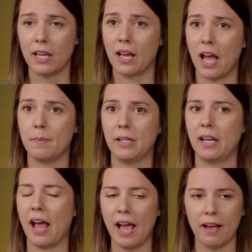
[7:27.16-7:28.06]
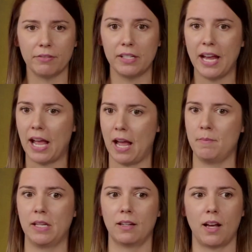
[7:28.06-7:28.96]
i mean every day i
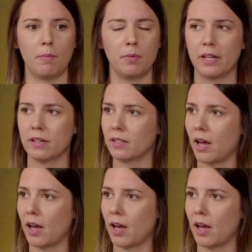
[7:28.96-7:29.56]
mean a couple years